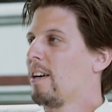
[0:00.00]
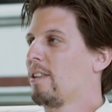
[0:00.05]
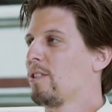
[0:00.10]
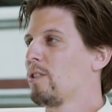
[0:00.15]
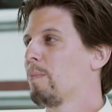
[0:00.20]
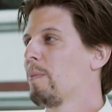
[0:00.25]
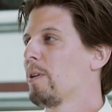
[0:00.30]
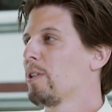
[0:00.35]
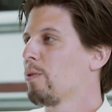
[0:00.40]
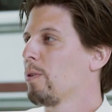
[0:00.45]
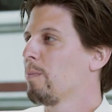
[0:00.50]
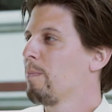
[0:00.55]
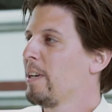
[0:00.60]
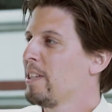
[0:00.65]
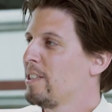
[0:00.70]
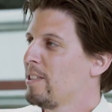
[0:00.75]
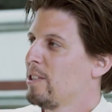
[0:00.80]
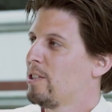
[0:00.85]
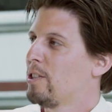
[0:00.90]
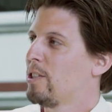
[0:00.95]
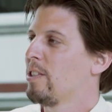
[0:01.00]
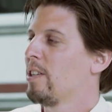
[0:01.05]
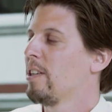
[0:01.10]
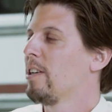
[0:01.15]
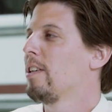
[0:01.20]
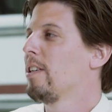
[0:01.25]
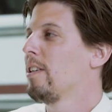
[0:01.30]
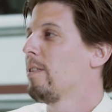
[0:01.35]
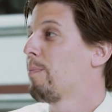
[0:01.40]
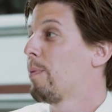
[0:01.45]
So Bas, what makes this
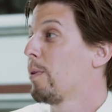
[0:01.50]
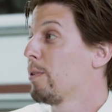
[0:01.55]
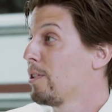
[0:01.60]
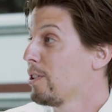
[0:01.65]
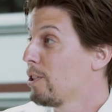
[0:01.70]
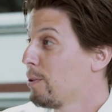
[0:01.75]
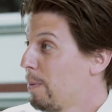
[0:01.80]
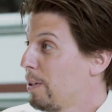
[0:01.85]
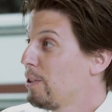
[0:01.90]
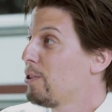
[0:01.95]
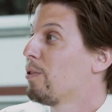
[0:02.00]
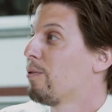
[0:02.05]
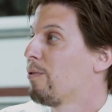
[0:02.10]
project special